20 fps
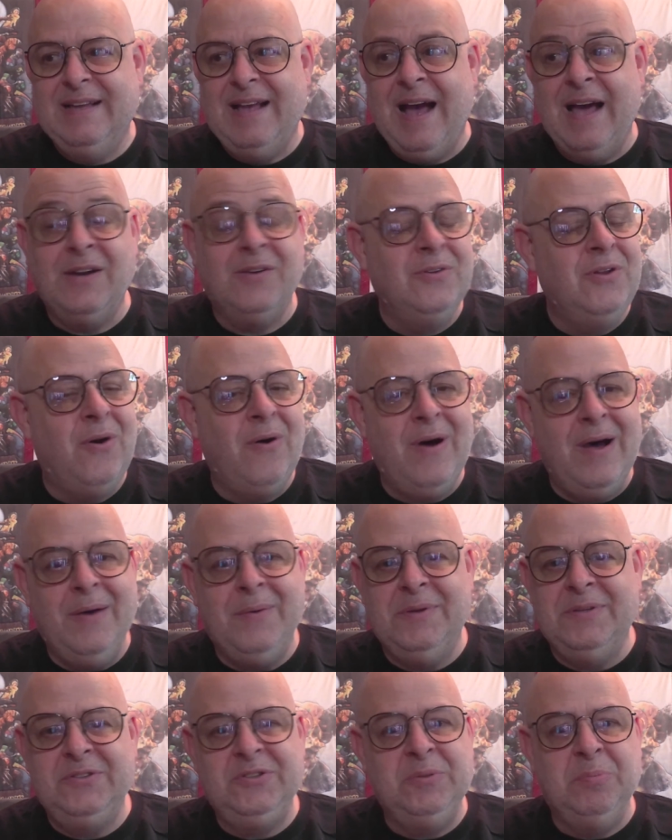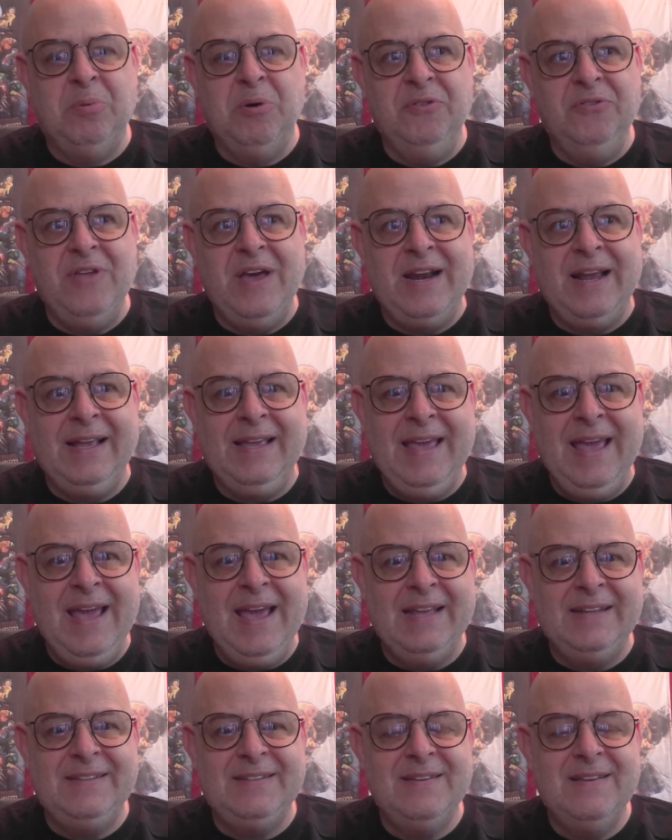I don't know how else to put that. I
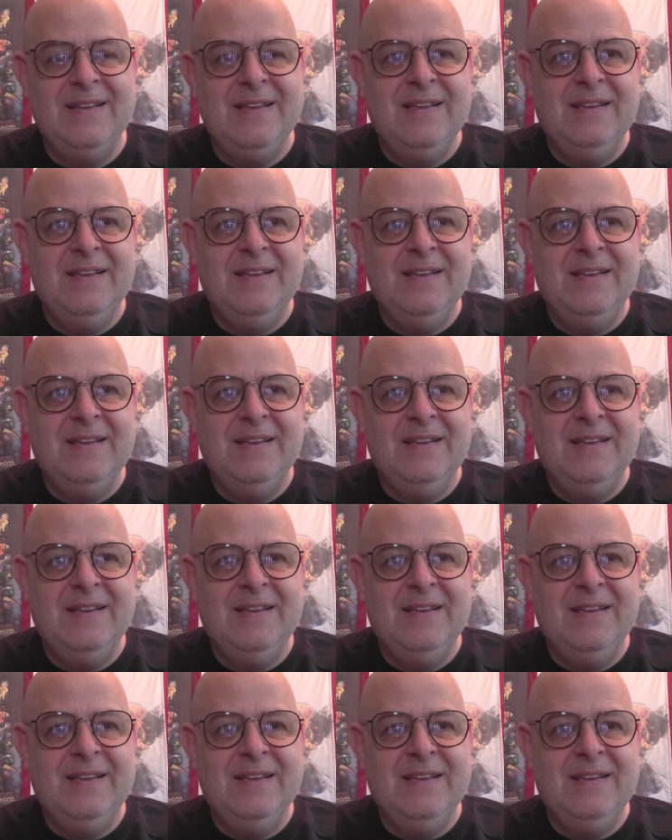can't